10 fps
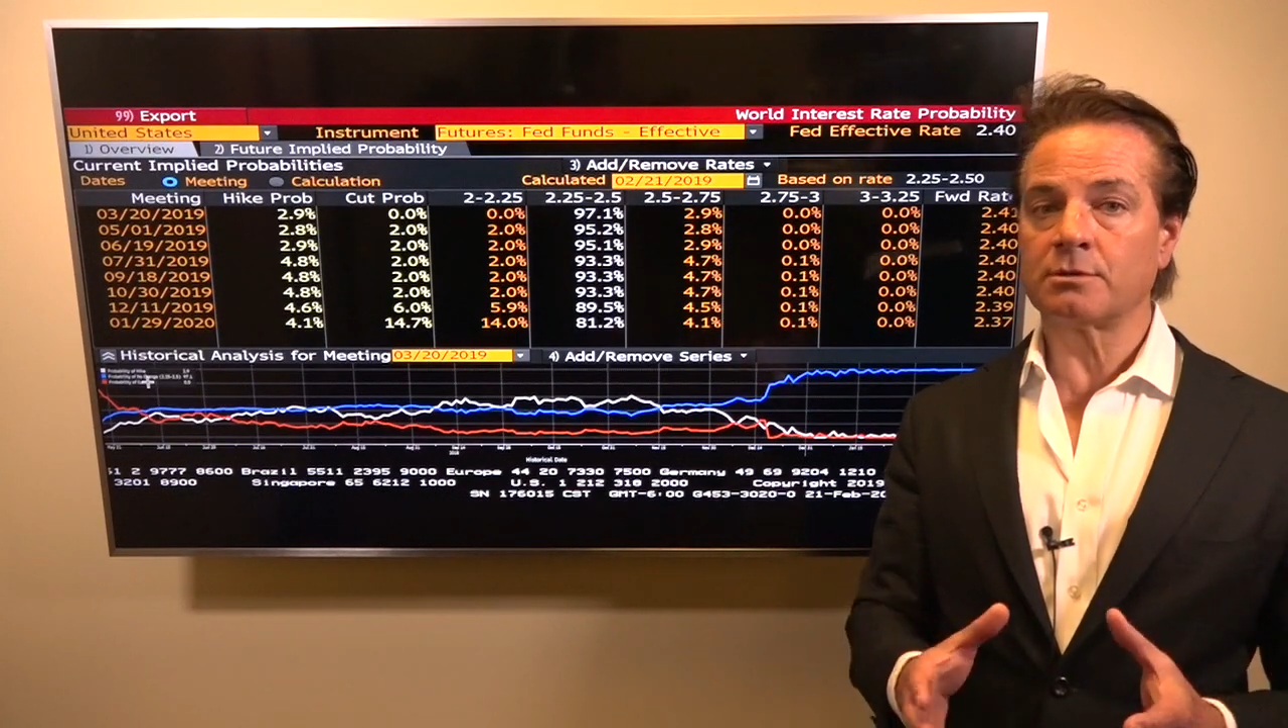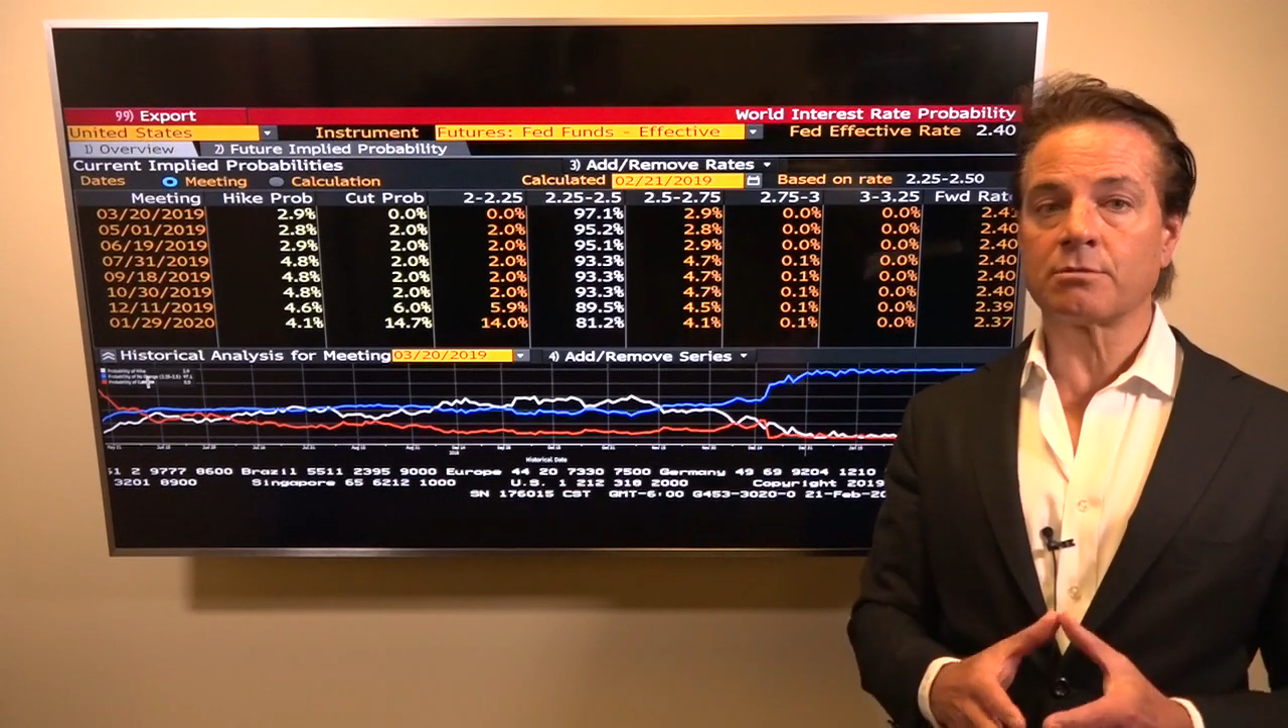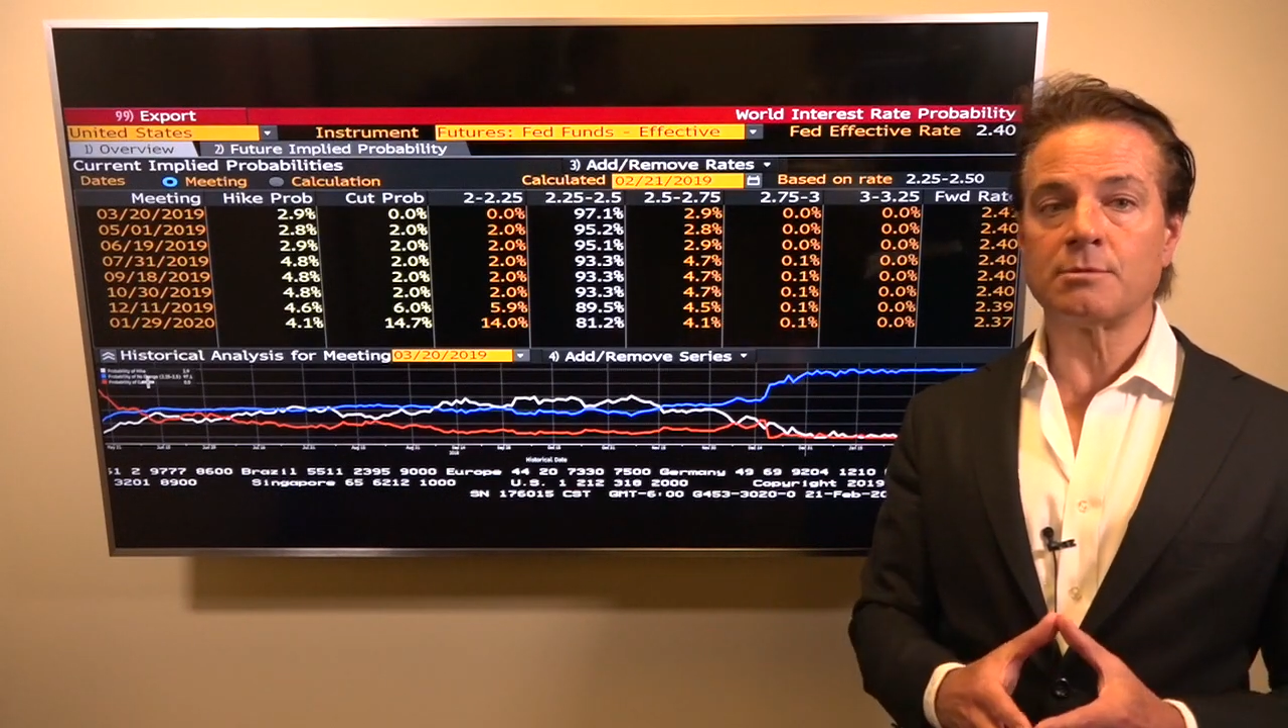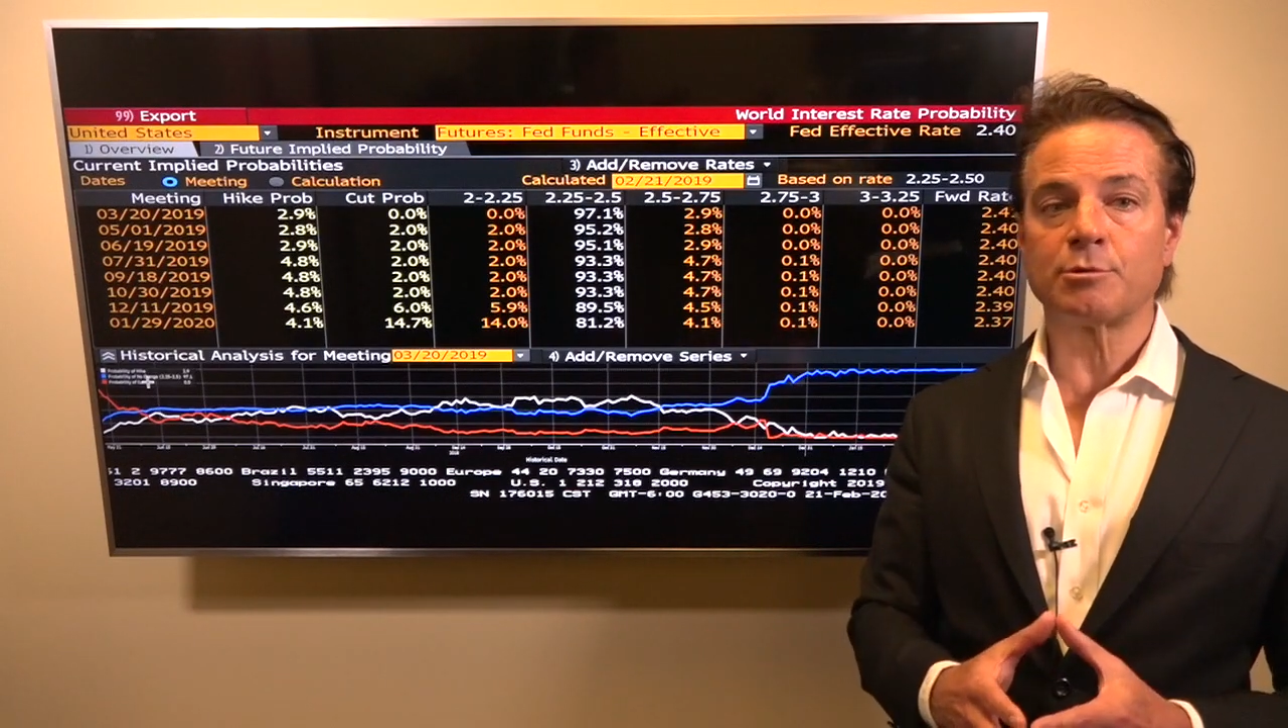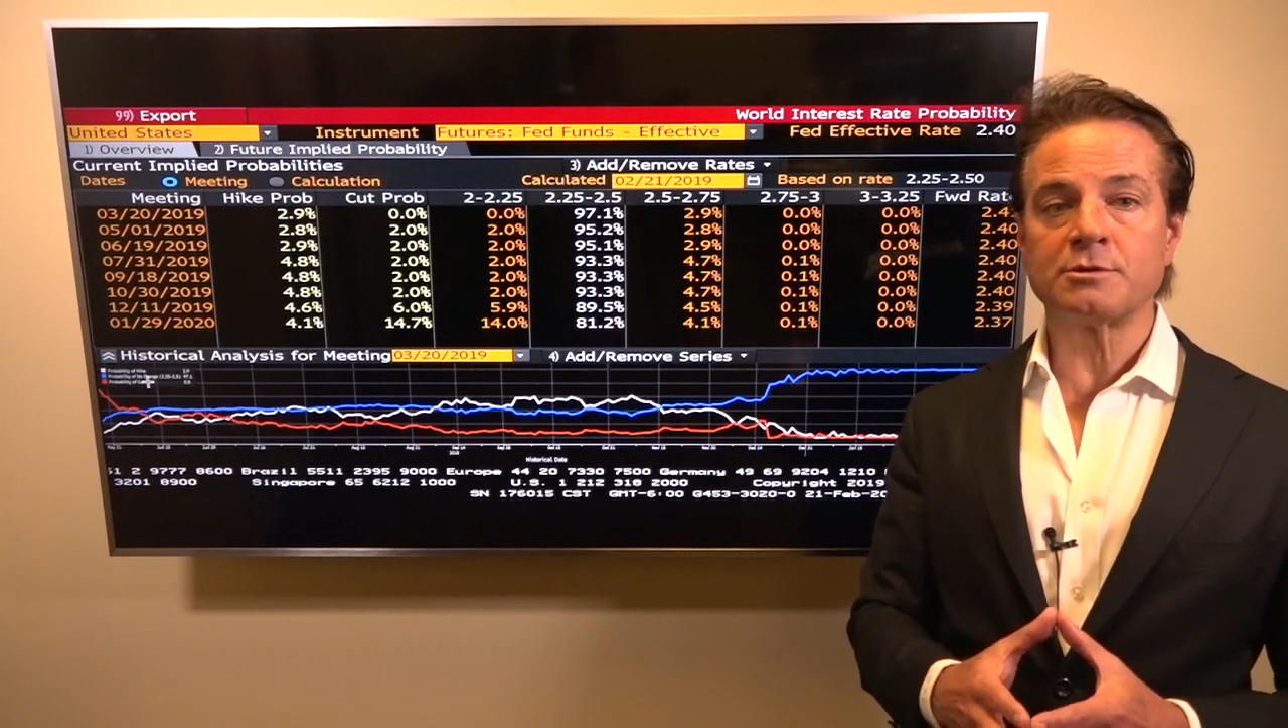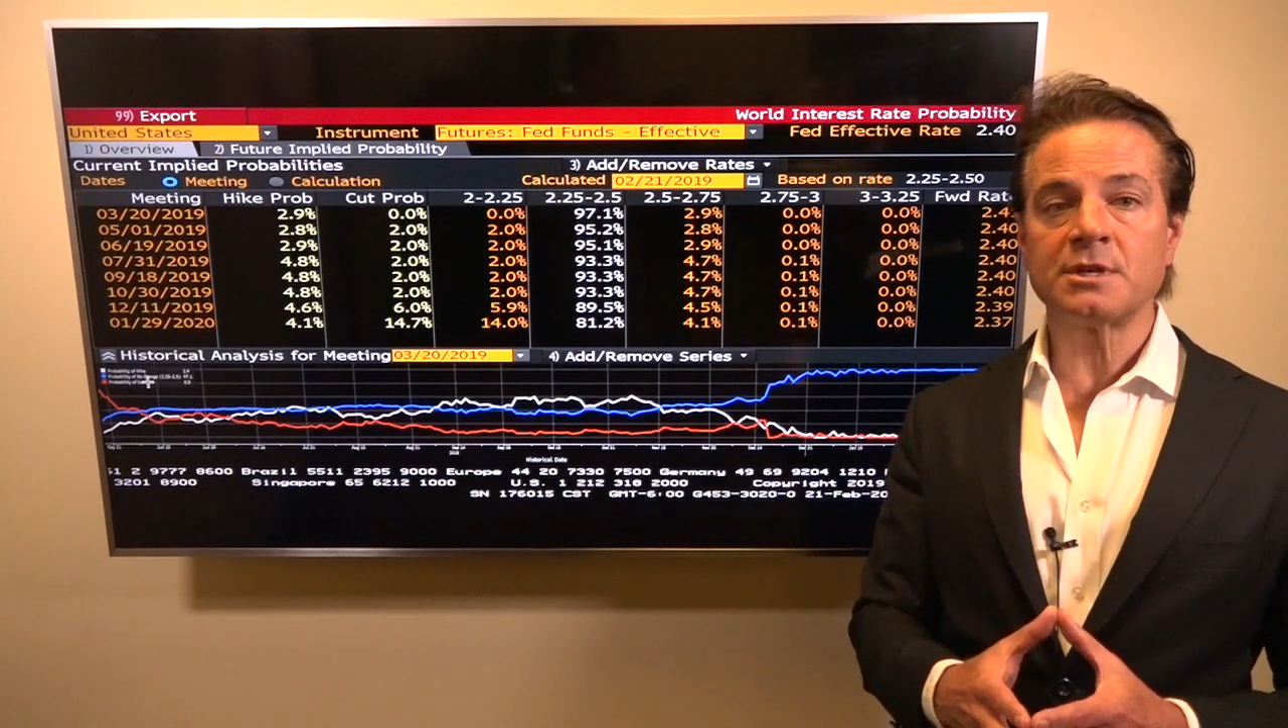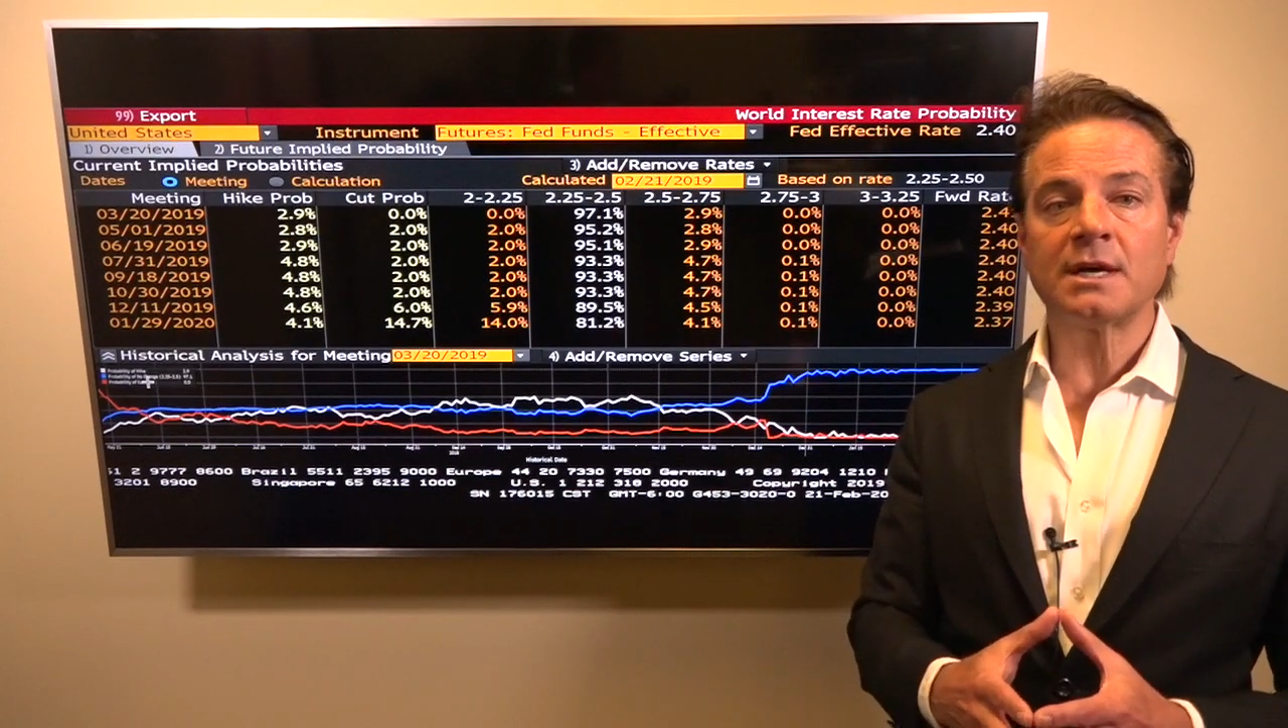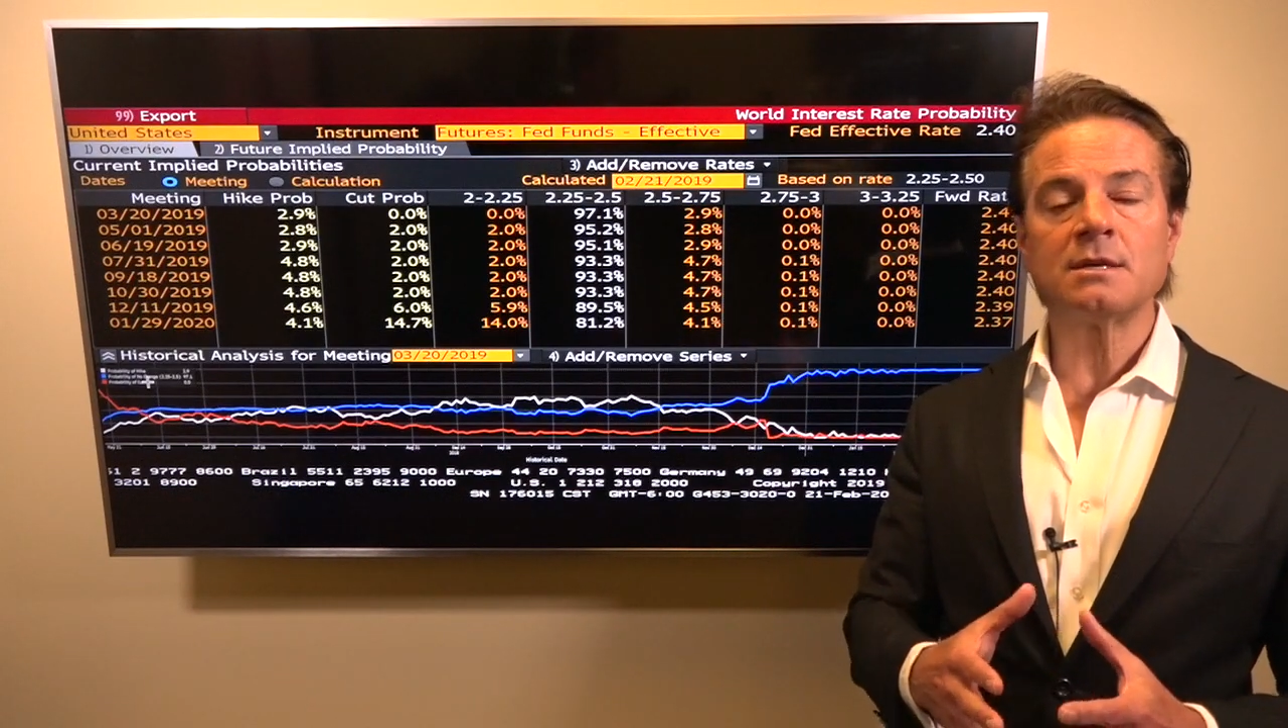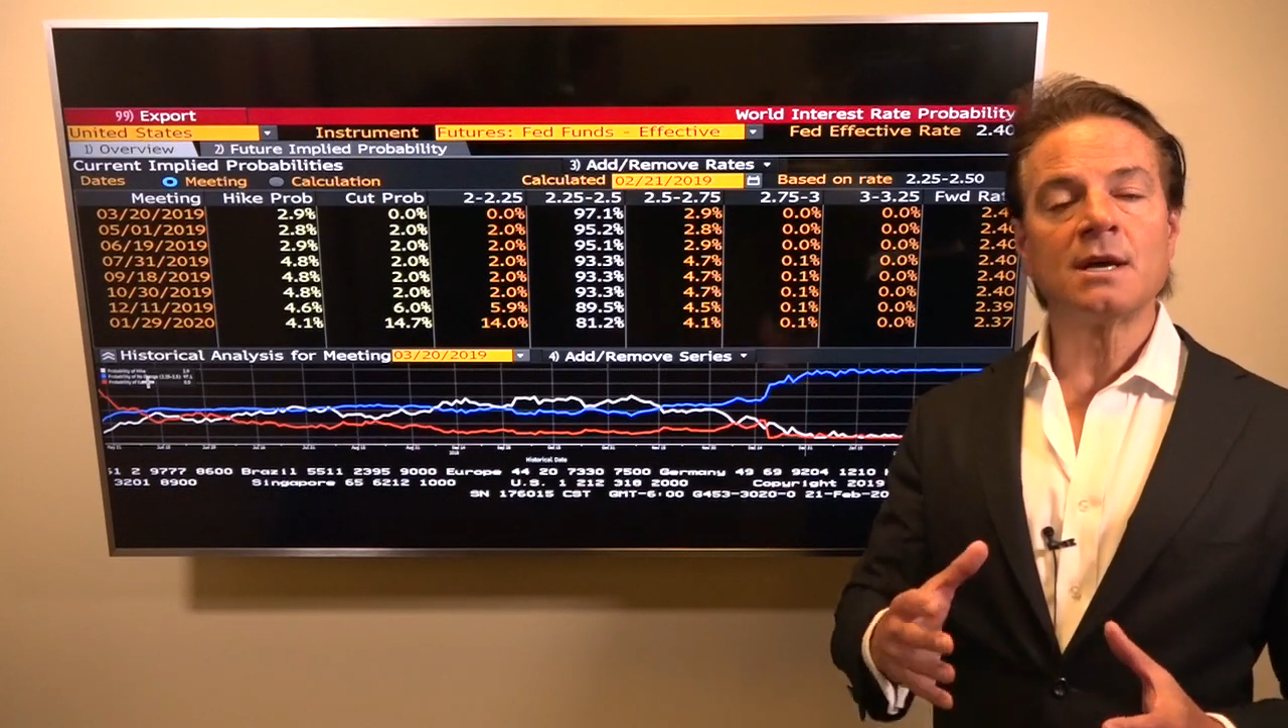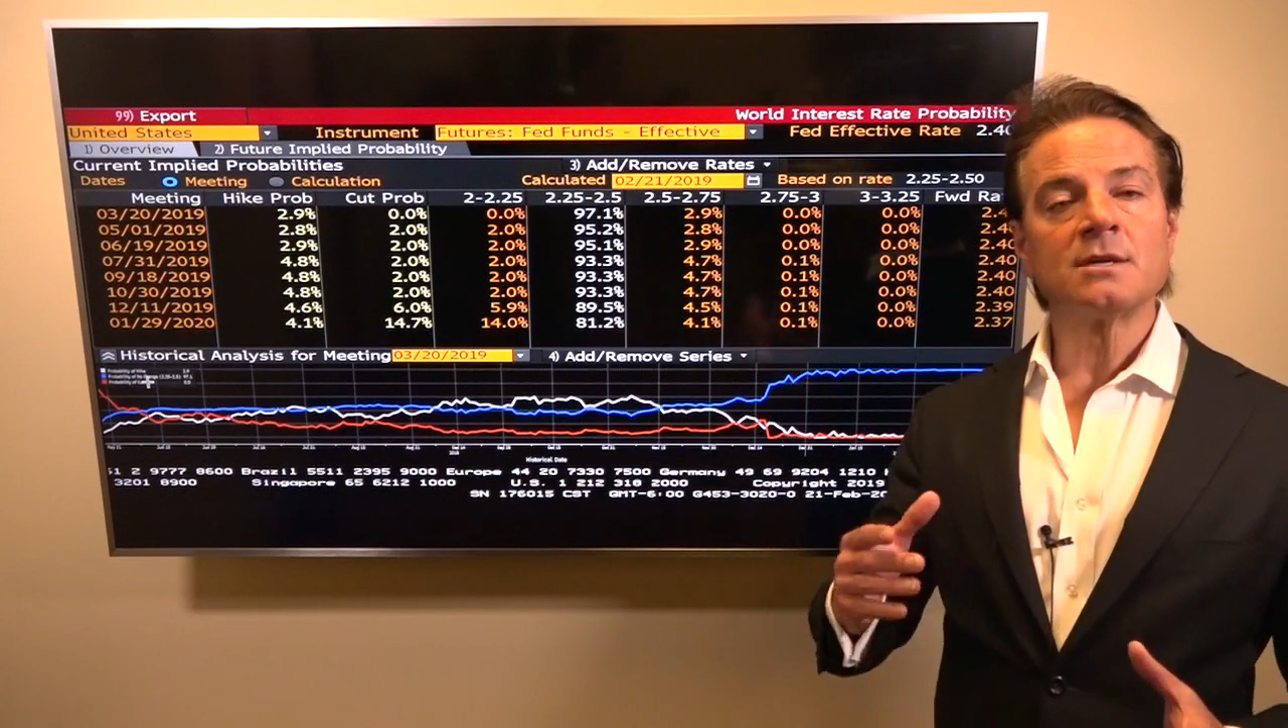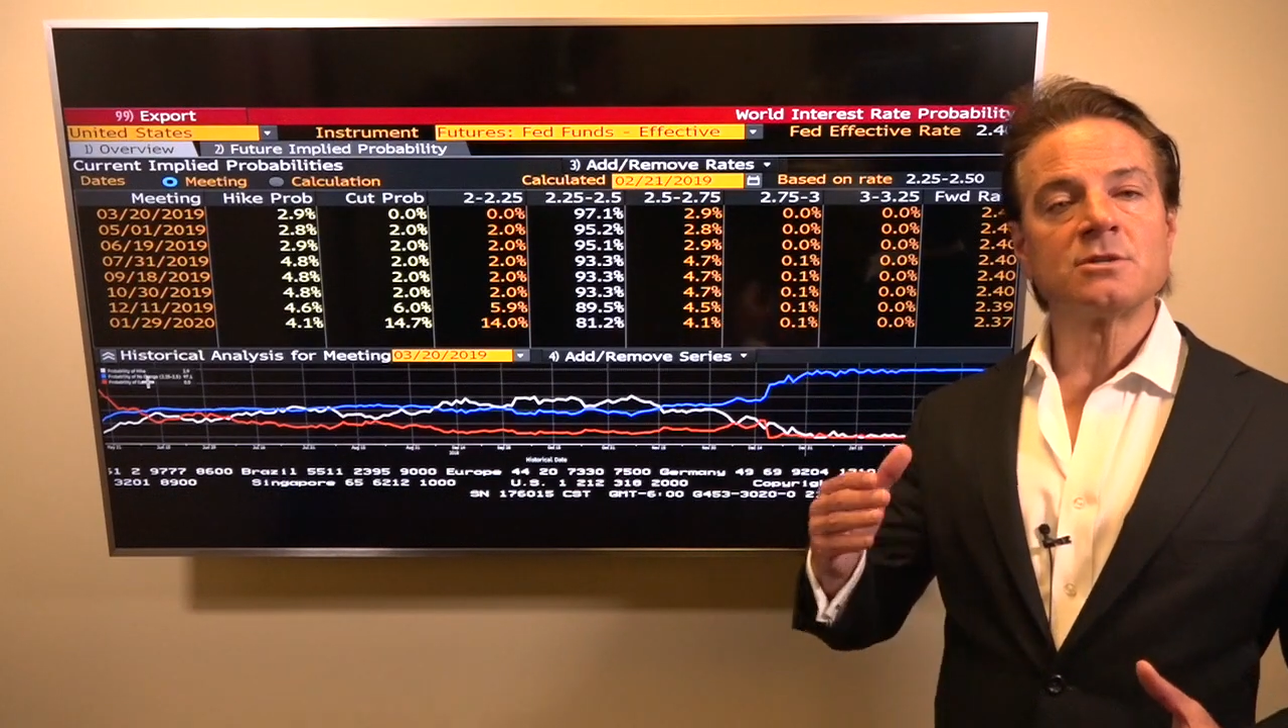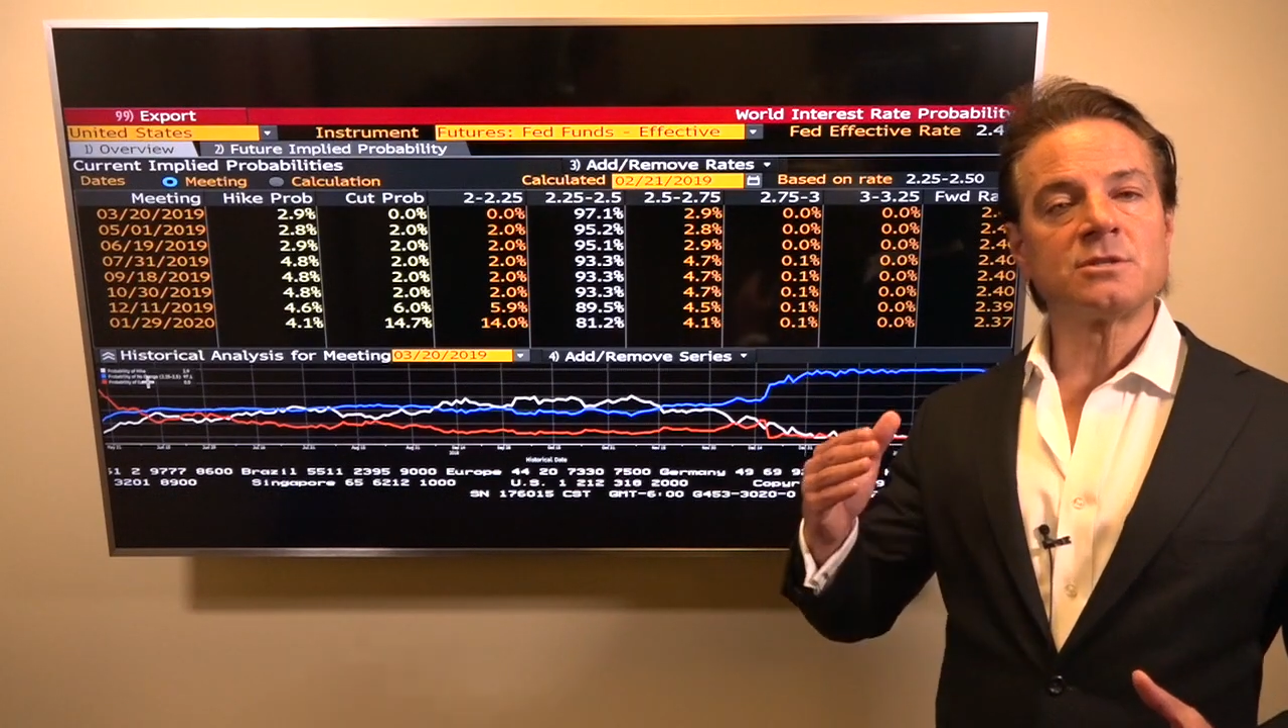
at 3%,